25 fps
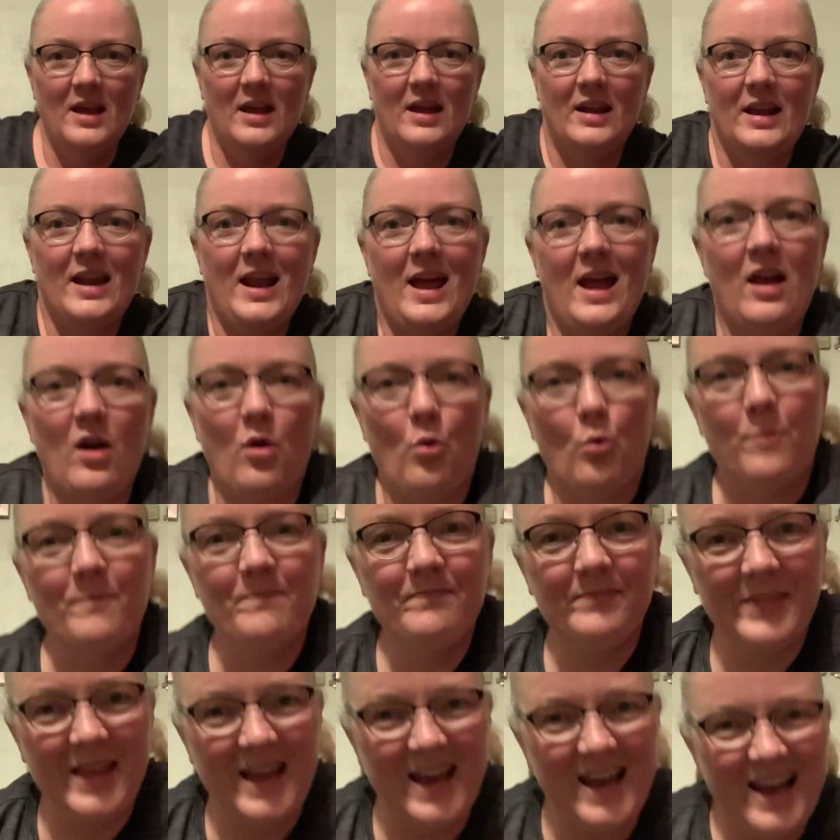Now,
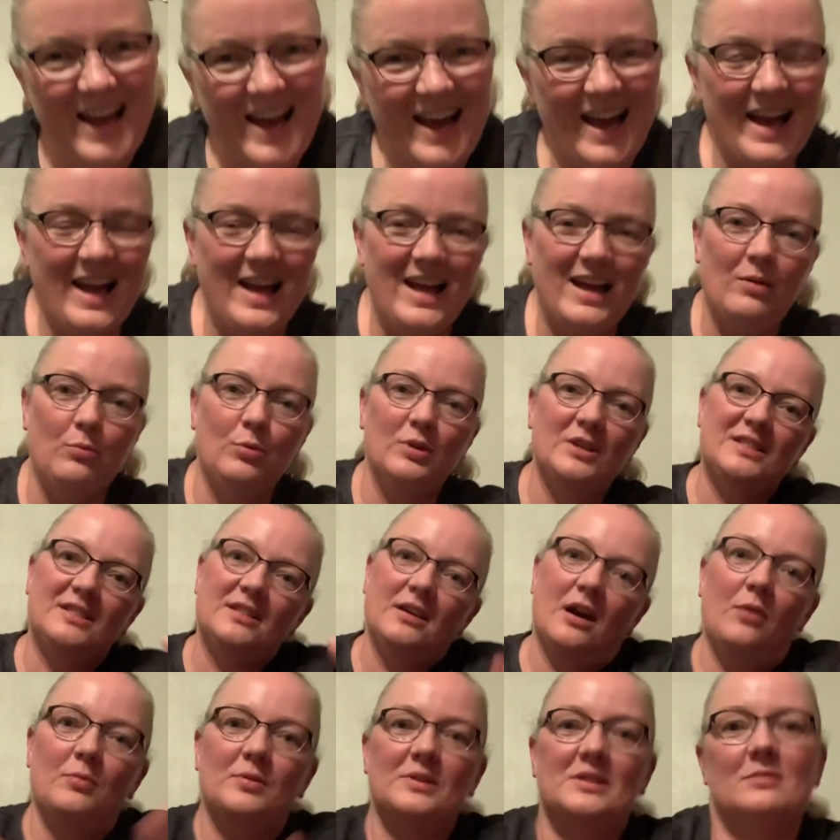I want to
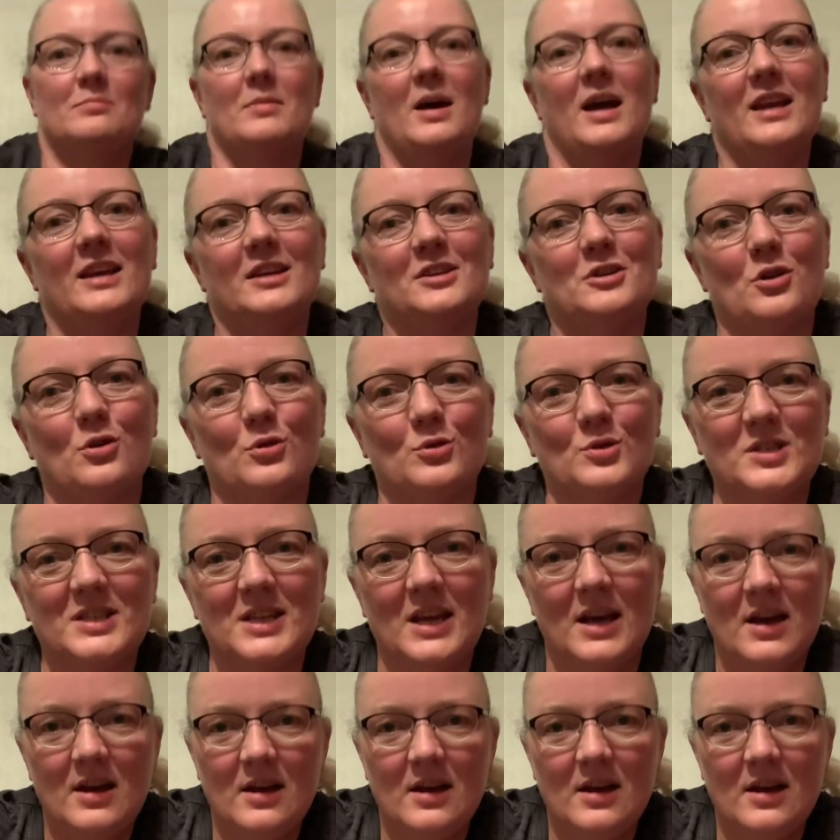start with some anecdotes.